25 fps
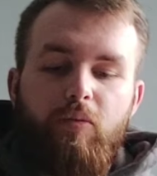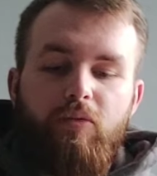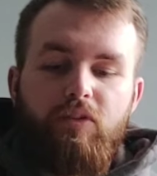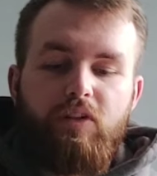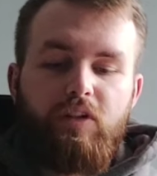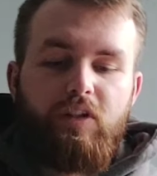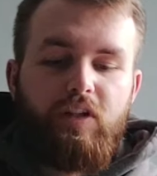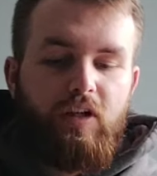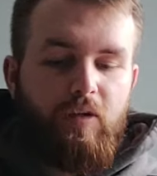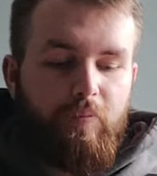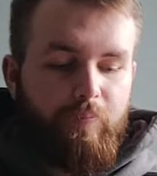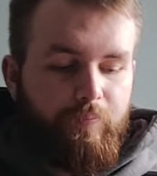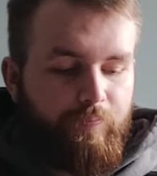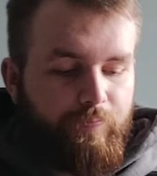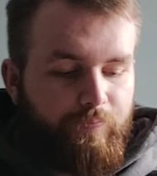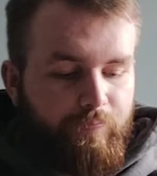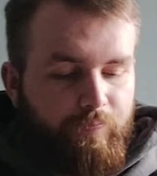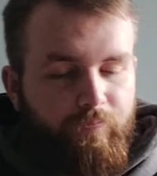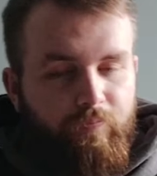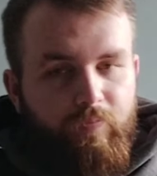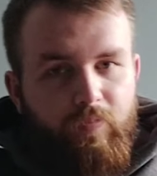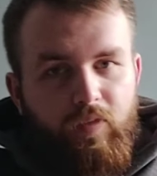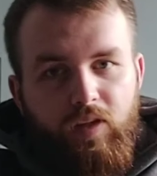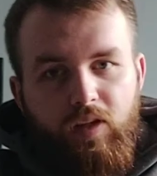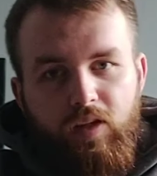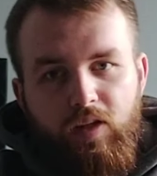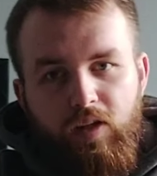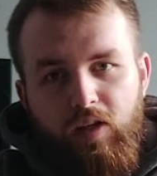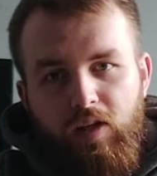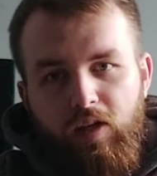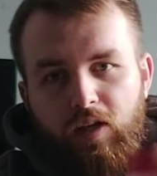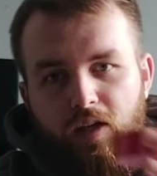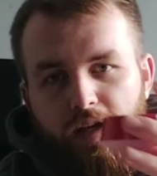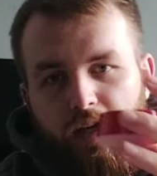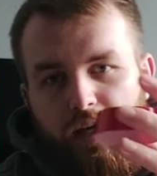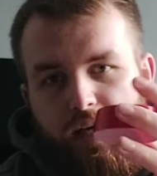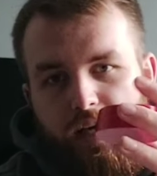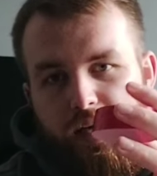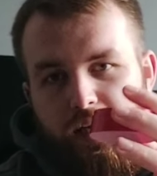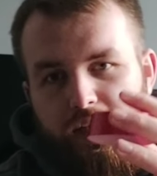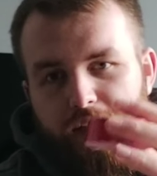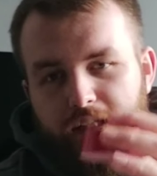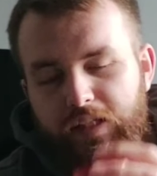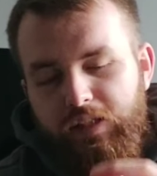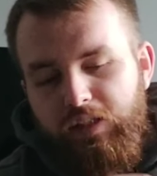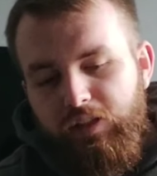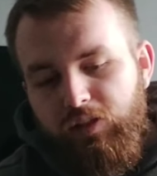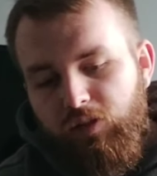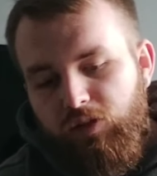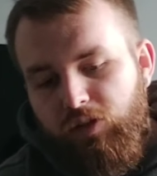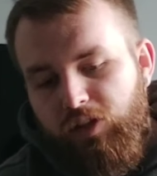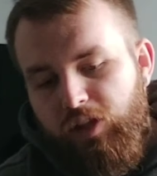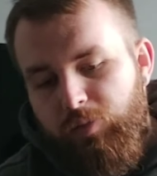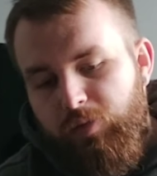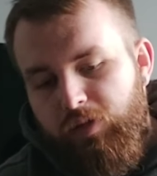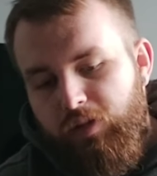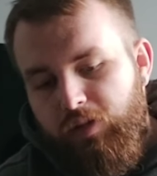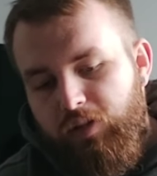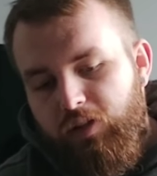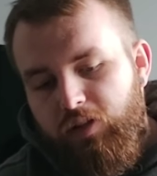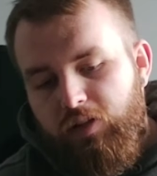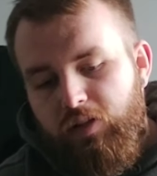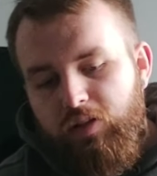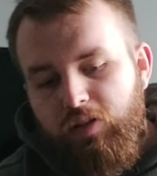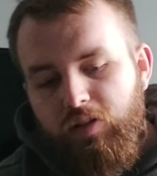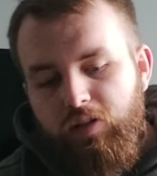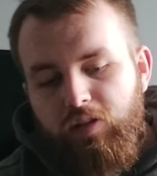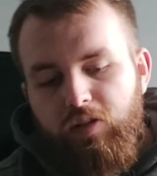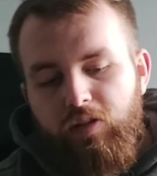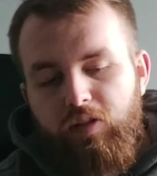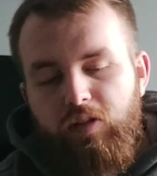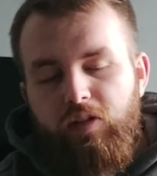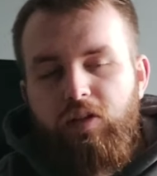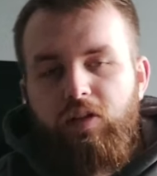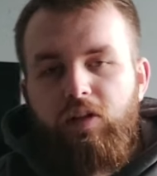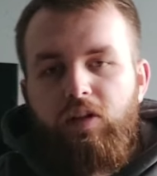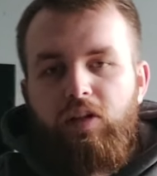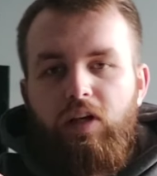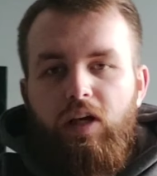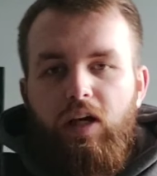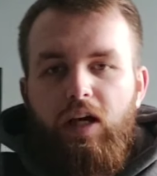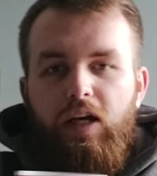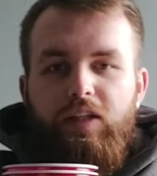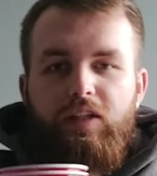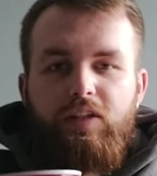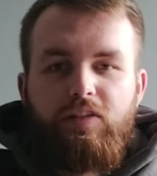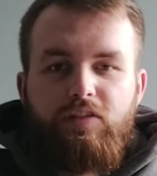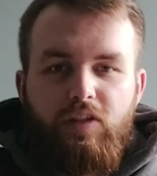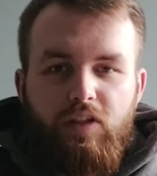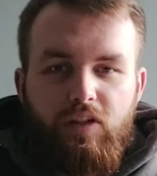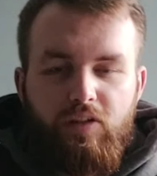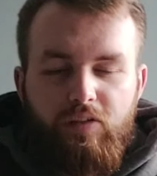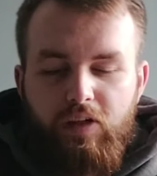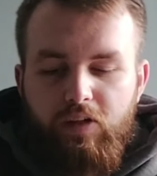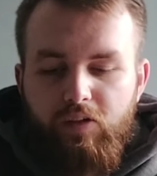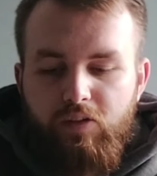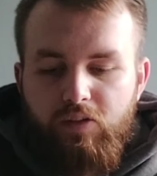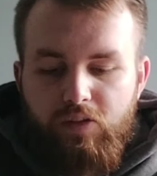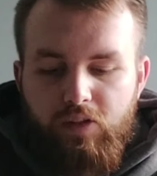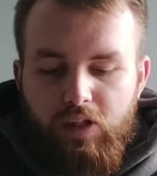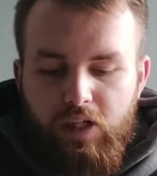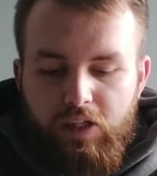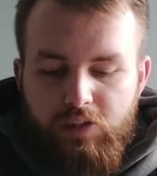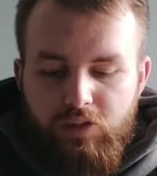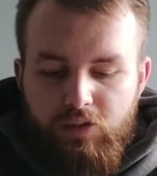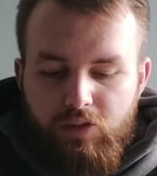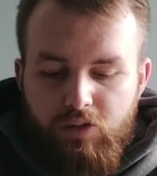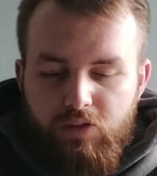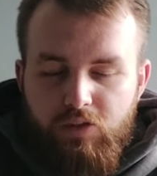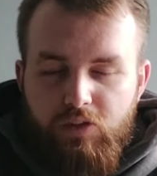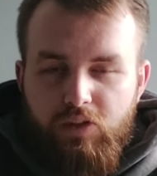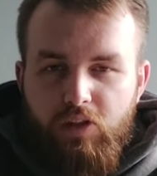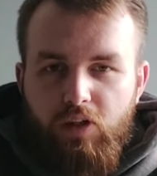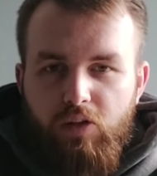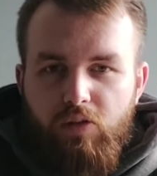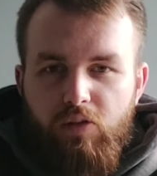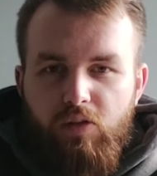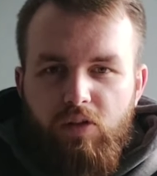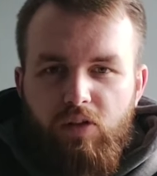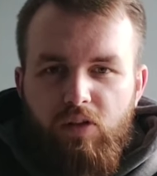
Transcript: of your cup, and then your gimmick, and then turn it around, and you're good to go.